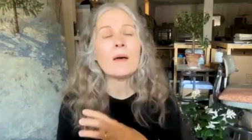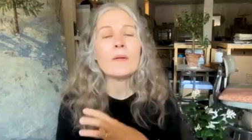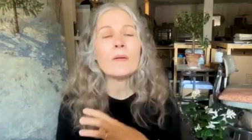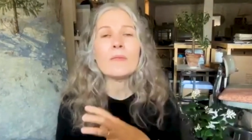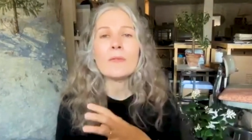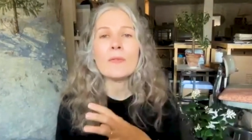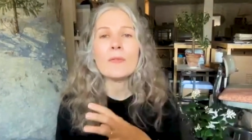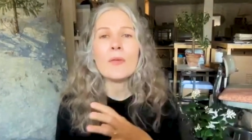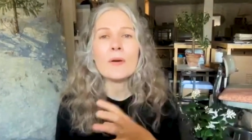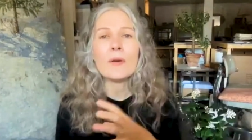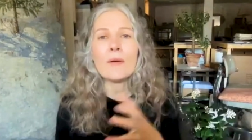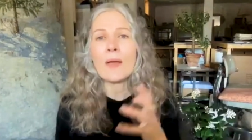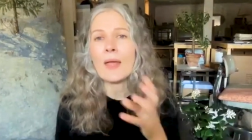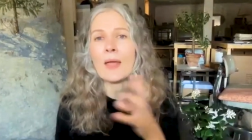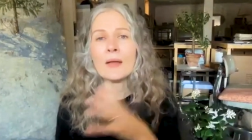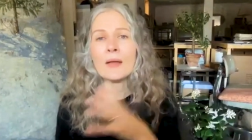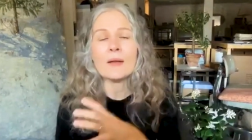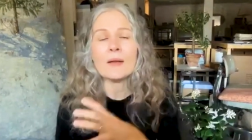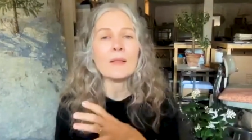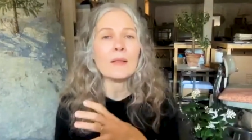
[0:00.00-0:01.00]
i love
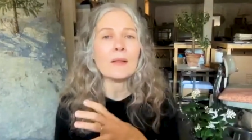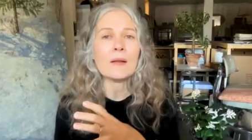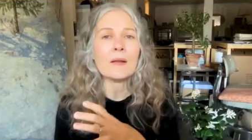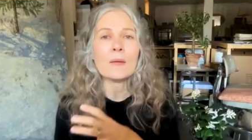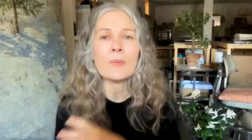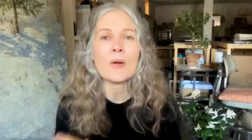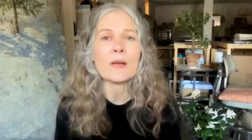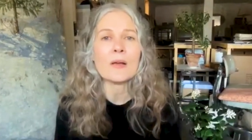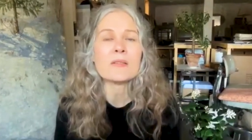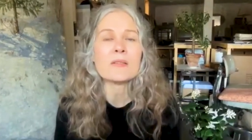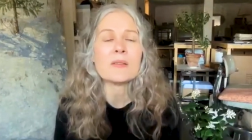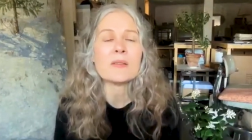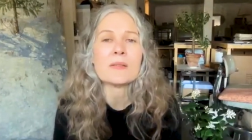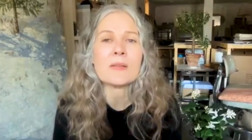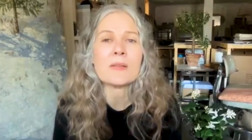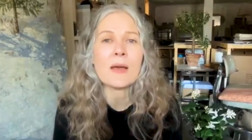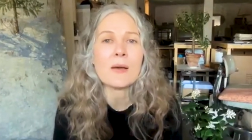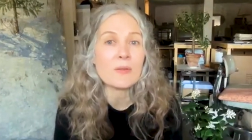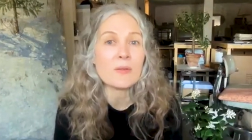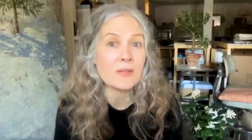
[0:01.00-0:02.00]
the analytic
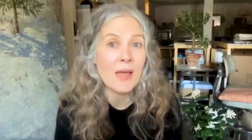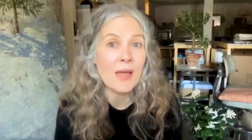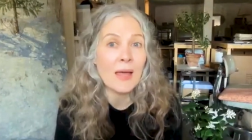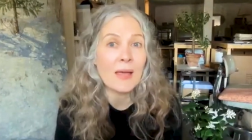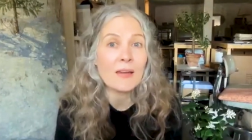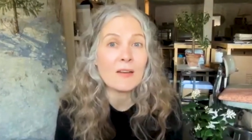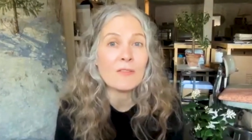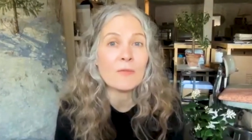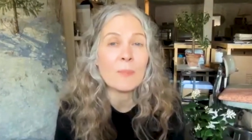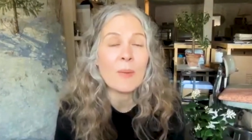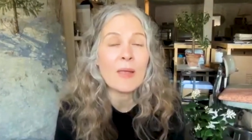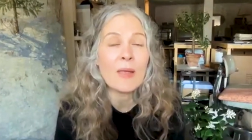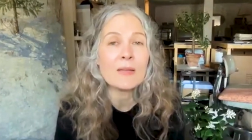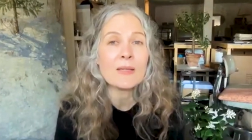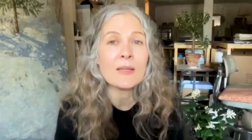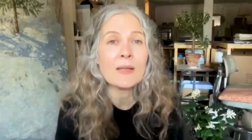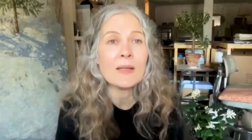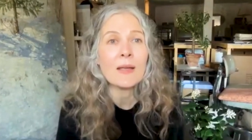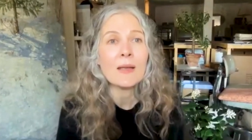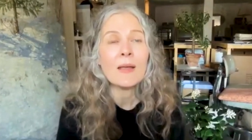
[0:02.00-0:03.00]
process outside of
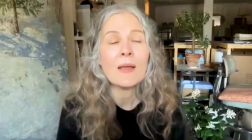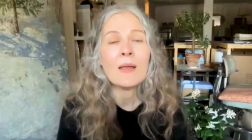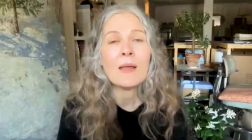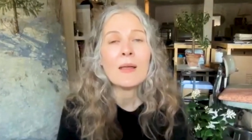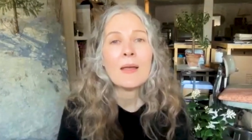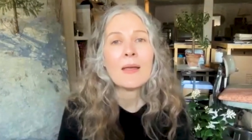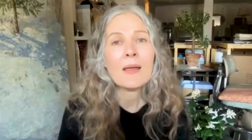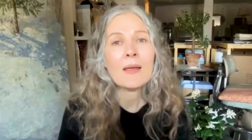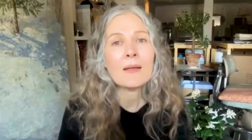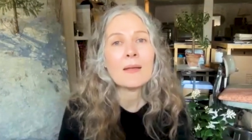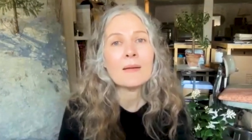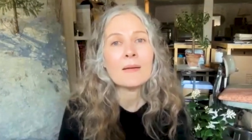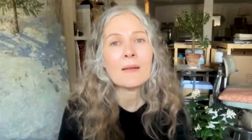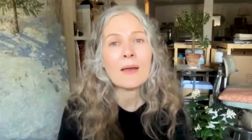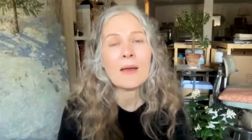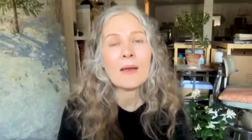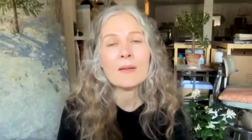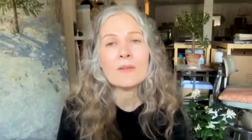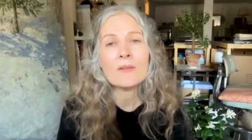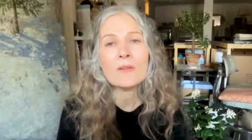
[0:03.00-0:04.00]
painting
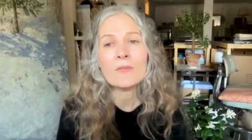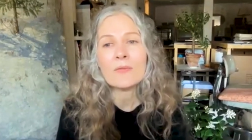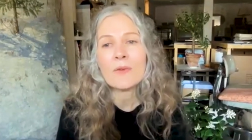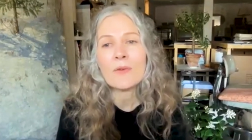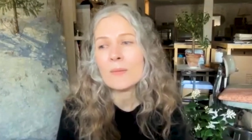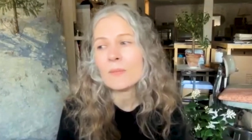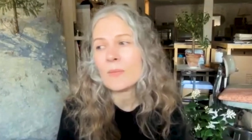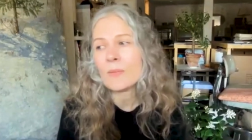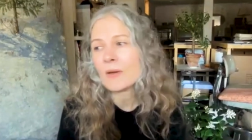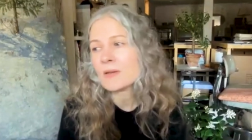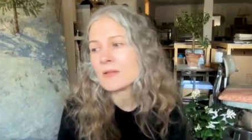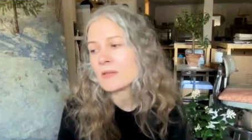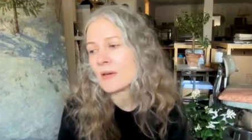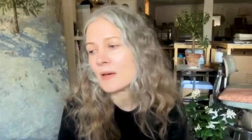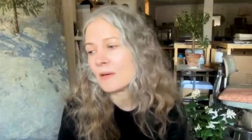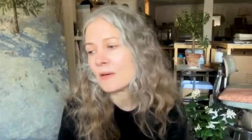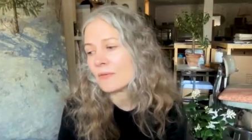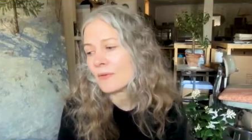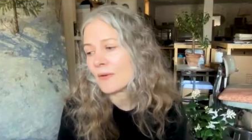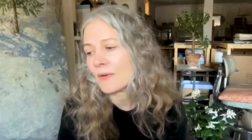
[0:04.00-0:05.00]
and i do find
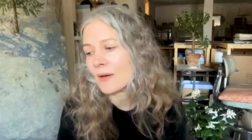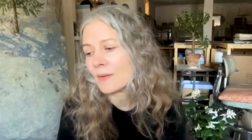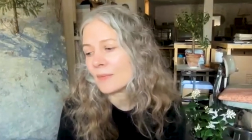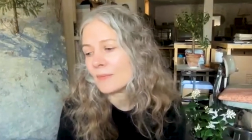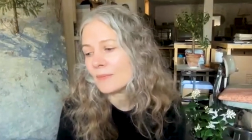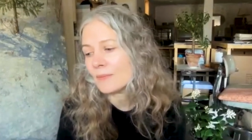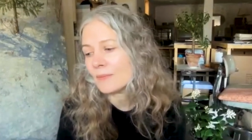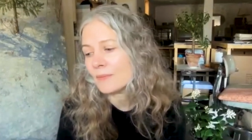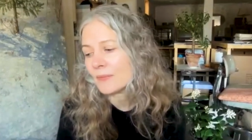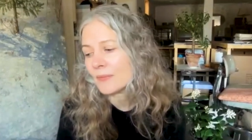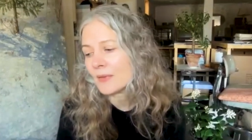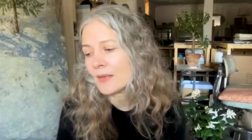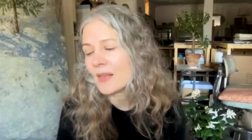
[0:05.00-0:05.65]
myself um,